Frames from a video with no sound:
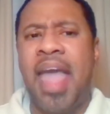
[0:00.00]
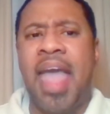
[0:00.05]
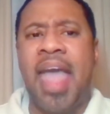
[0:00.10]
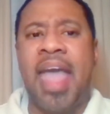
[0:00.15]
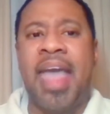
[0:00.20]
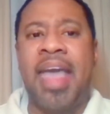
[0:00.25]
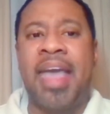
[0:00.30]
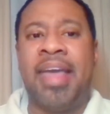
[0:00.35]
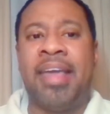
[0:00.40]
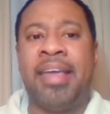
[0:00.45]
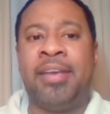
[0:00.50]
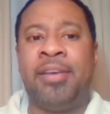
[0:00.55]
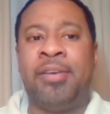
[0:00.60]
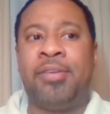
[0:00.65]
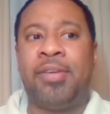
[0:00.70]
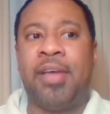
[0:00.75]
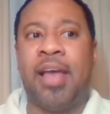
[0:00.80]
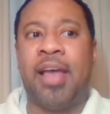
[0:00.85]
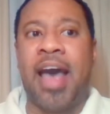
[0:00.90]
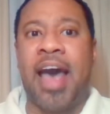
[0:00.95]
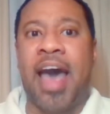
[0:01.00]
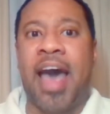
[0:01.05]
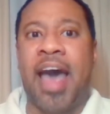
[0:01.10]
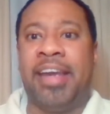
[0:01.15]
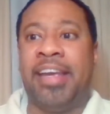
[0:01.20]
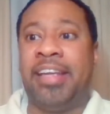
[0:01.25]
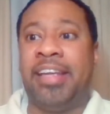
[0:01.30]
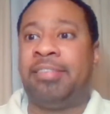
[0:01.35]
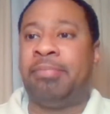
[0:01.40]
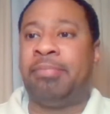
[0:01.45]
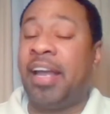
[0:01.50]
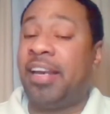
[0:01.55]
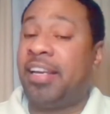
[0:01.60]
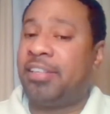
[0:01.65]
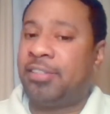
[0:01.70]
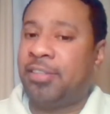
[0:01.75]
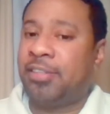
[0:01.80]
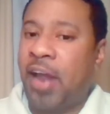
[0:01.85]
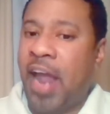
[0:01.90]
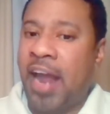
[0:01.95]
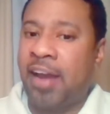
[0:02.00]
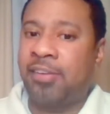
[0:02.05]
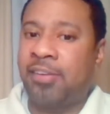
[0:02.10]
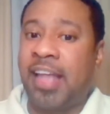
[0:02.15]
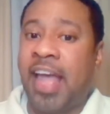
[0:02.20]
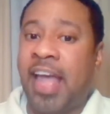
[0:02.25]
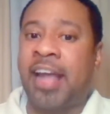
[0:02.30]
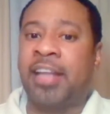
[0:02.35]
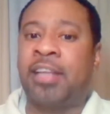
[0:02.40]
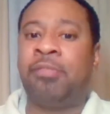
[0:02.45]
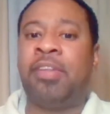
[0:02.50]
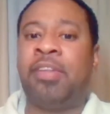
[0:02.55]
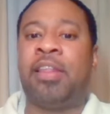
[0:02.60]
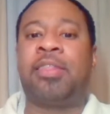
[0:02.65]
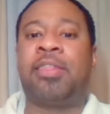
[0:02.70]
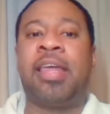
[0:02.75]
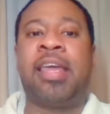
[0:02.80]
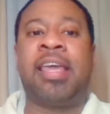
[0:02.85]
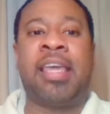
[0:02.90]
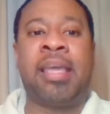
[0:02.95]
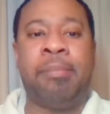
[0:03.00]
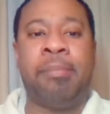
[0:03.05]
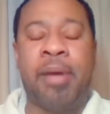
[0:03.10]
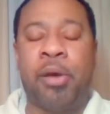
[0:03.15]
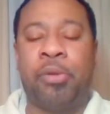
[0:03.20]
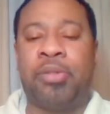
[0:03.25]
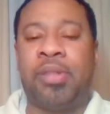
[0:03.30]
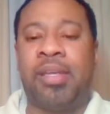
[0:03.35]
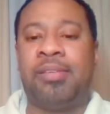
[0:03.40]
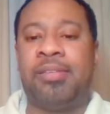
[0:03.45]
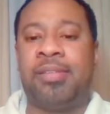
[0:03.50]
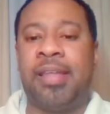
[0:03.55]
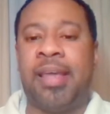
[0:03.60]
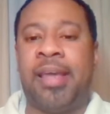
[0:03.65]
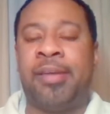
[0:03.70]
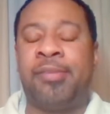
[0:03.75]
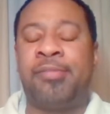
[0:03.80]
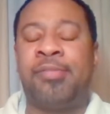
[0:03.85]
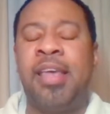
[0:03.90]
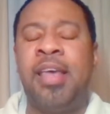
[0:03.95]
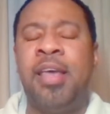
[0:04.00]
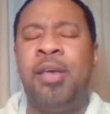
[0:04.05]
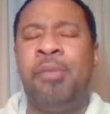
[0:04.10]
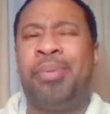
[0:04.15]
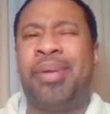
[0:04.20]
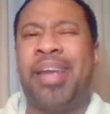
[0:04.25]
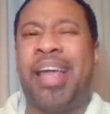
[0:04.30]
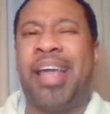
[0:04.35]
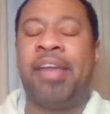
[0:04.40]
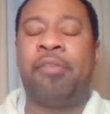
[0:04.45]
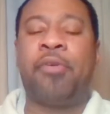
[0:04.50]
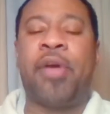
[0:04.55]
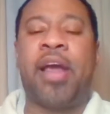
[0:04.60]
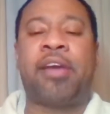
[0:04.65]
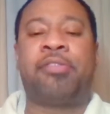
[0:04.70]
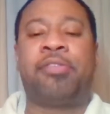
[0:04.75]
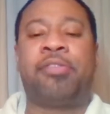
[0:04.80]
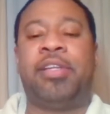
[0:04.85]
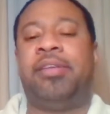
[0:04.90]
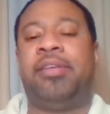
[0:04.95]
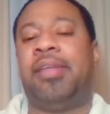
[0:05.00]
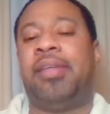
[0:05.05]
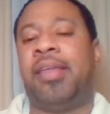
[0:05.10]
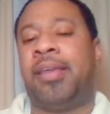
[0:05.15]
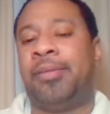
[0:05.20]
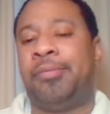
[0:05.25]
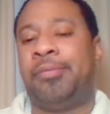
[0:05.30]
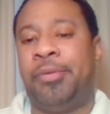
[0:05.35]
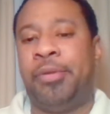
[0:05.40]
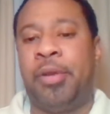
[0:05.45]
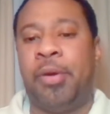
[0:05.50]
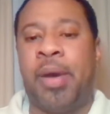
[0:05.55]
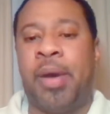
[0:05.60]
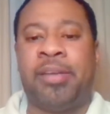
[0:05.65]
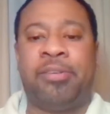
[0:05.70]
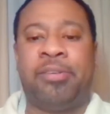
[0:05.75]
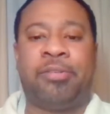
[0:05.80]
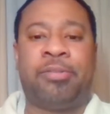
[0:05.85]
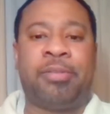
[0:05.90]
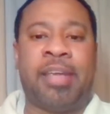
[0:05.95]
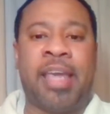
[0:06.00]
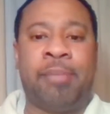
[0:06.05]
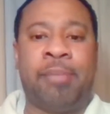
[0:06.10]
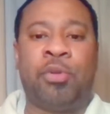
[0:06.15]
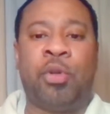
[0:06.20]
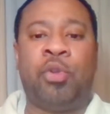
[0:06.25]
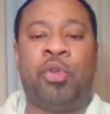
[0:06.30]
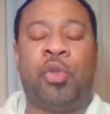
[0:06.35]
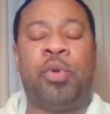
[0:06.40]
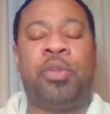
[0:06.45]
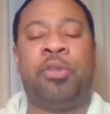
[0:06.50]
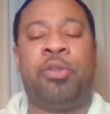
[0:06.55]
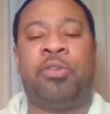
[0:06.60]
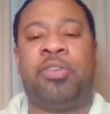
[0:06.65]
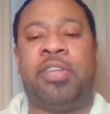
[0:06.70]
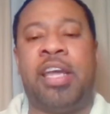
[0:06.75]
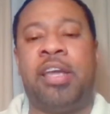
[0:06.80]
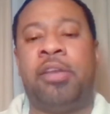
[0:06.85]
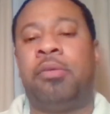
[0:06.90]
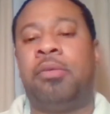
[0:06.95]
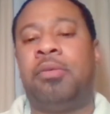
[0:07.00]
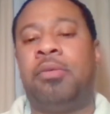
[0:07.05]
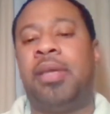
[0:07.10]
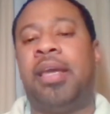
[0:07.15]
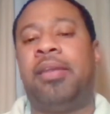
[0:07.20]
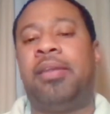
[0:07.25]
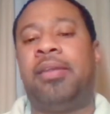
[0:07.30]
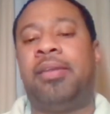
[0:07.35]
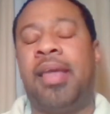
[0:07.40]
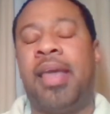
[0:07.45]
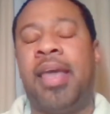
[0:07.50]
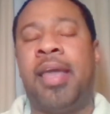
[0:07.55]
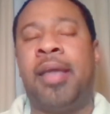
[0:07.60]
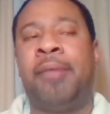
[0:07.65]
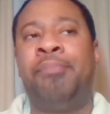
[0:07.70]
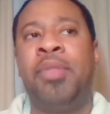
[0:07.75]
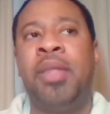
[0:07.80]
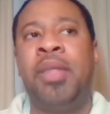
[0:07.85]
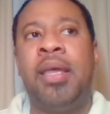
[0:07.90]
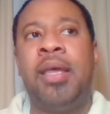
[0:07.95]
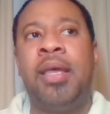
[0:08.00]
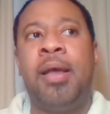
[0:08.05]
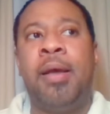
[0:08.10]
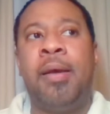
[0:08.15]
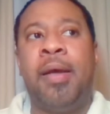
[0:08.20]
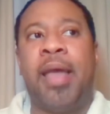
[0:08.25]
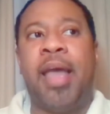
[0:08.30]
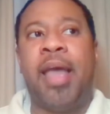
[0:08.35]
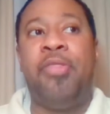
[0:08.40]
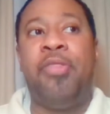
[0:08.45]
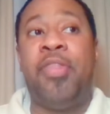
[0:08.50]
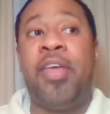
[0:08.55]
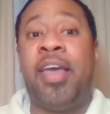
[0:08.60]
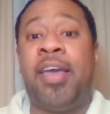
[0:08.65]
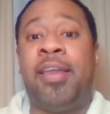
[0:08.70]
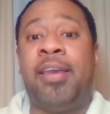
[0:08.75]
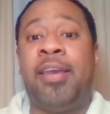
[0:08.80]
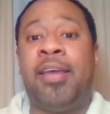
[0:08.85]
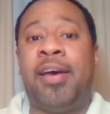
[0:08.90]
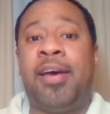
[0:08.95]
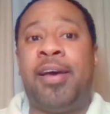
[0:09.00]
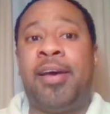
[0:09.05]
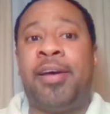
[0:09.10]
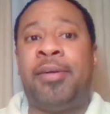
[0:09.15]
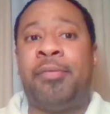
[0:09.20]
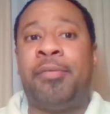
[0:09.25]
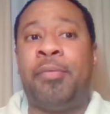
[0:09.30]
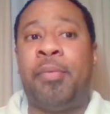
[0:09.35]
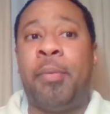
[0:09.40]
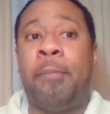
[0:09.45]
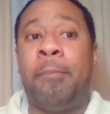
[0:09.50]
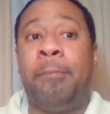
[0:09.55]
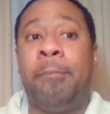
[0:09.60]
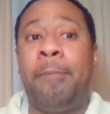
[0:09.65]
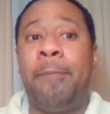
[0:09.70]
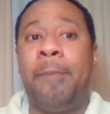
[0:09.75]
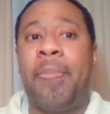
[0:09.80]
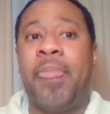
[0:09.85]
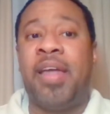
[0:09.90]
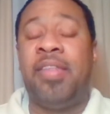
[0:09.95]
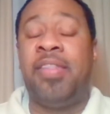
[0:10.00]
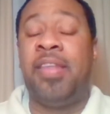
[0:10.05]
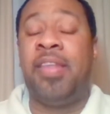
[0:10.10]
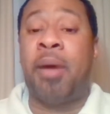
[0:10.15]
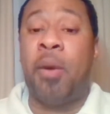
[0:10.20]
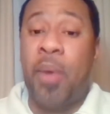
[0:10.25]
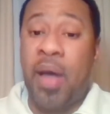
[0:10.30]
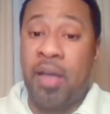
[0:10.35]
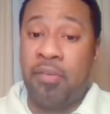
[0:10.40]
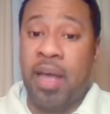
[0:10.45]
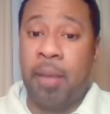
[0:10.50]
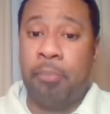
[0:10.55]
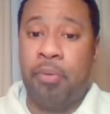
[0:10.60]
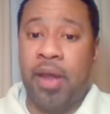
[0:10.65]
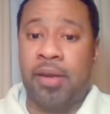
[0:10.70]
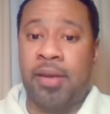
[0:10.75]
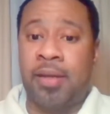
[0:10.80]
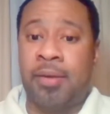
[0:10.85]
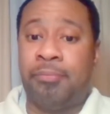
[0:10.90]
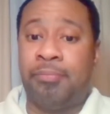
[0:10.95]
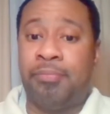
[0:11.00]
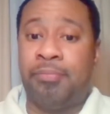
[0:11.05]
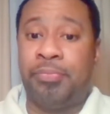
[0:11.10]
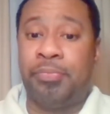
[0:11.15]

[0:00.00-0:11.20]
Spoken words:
and I need to start actively thinking about these things, but I never actually did it. I just kept doing the standard day to day, and then my wife got pregnant.